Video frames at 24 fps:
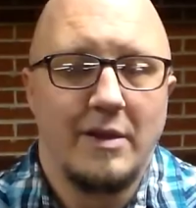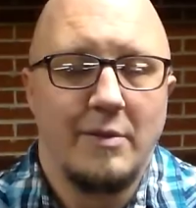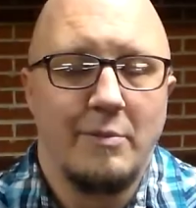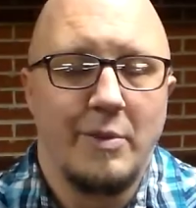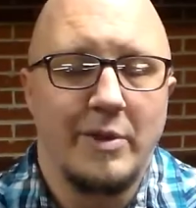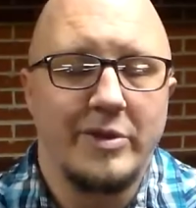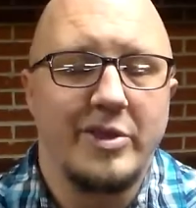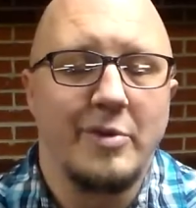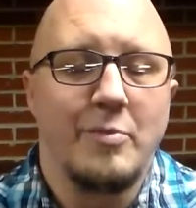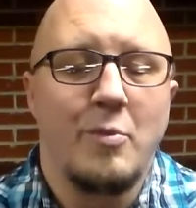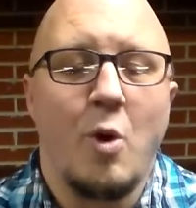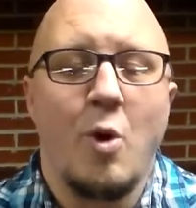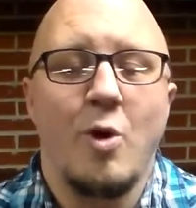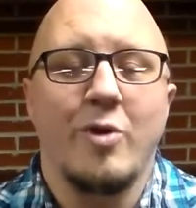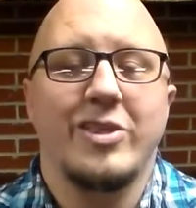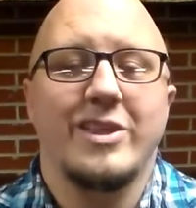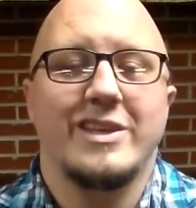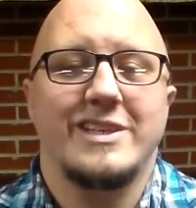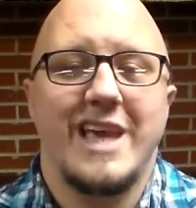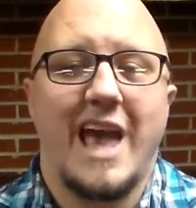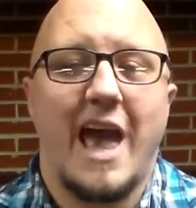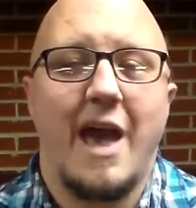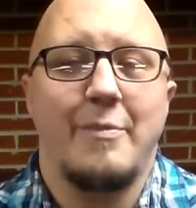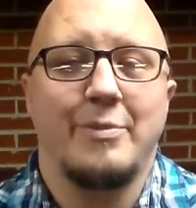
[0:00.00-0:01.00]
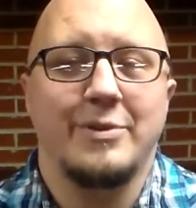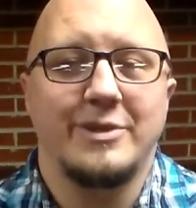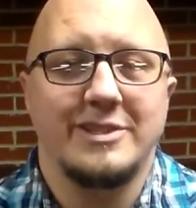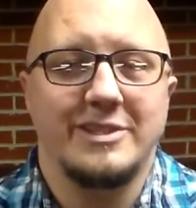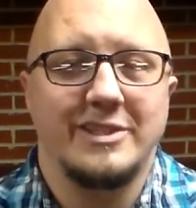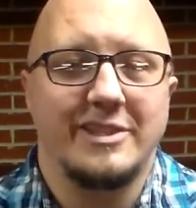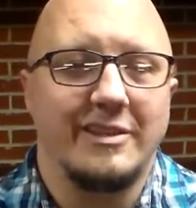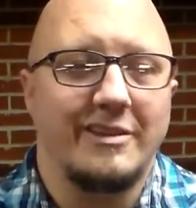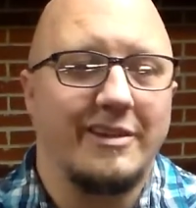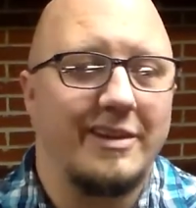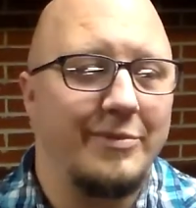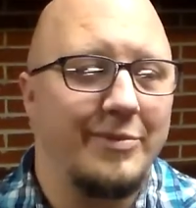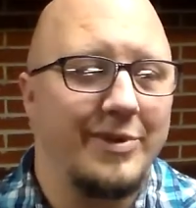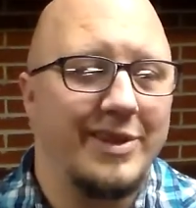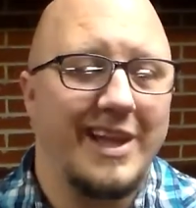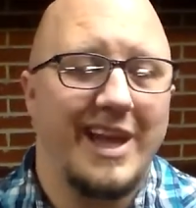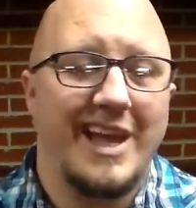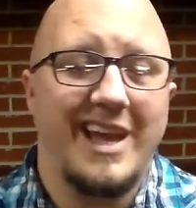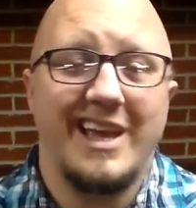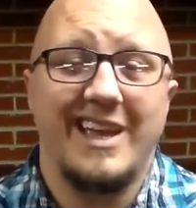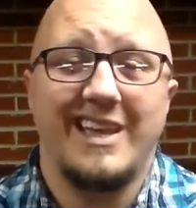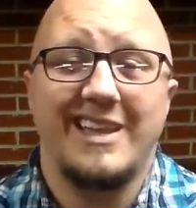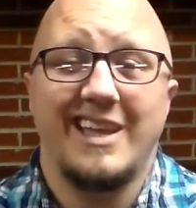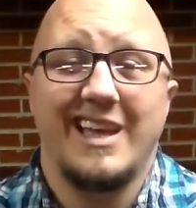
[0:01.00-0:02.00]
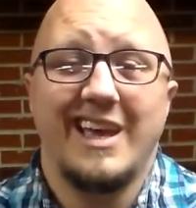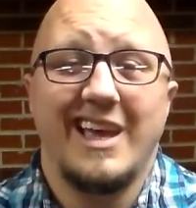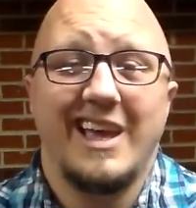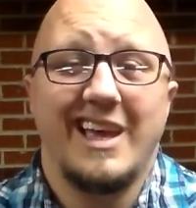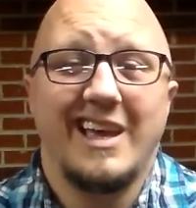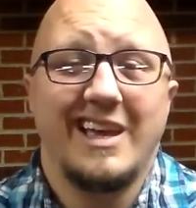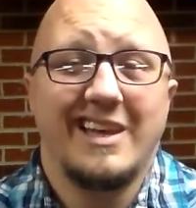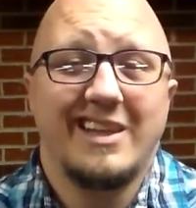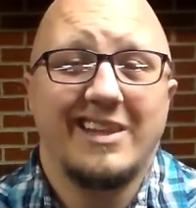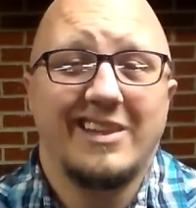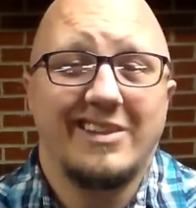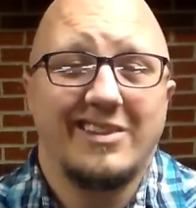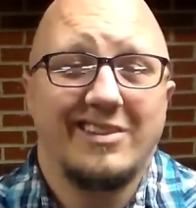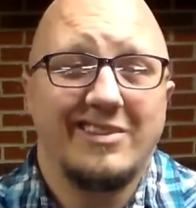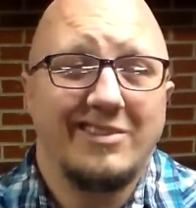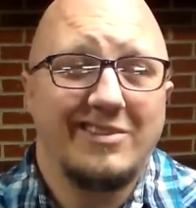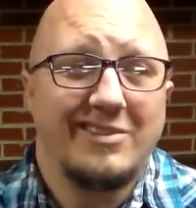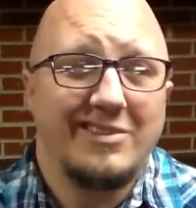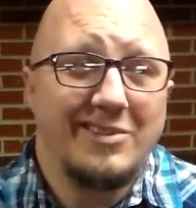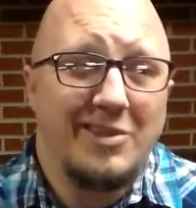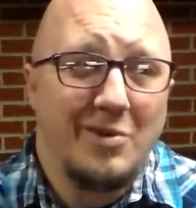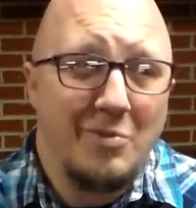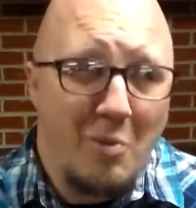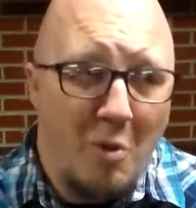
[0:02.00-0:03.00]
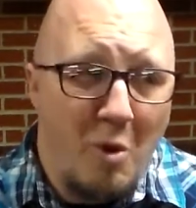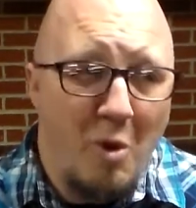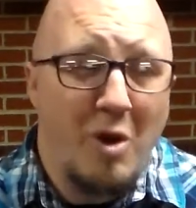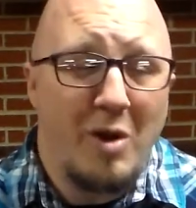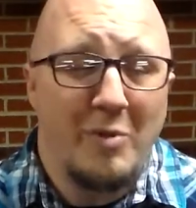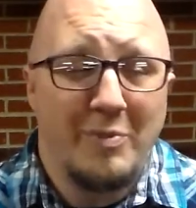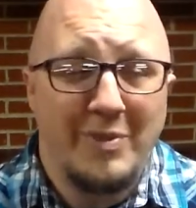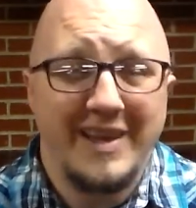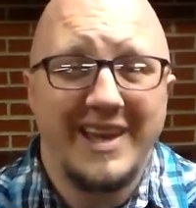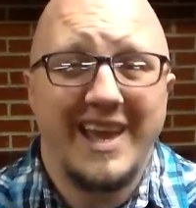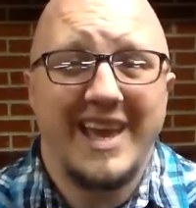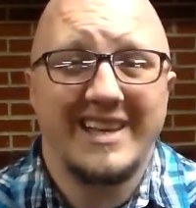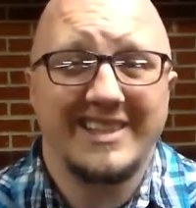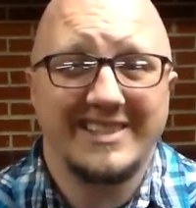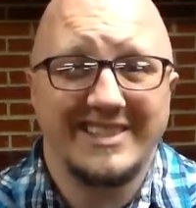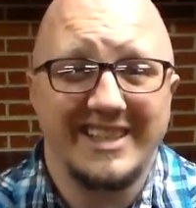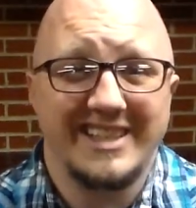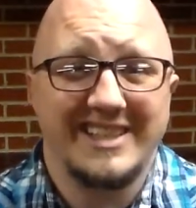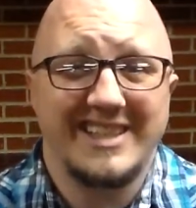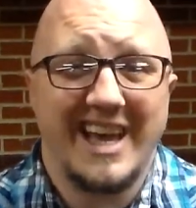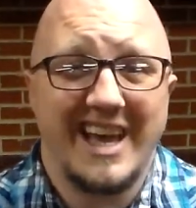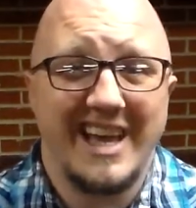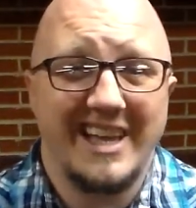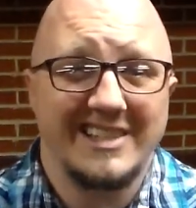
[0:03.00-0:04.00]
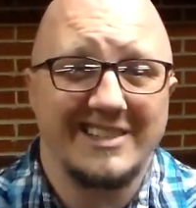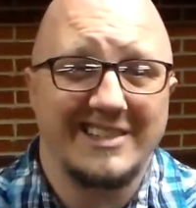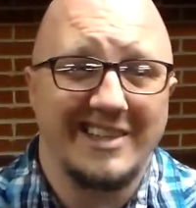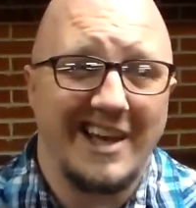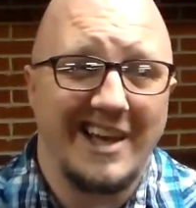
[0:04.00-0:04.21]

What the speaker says: But the more this happens to lemonade, the more it begins to taste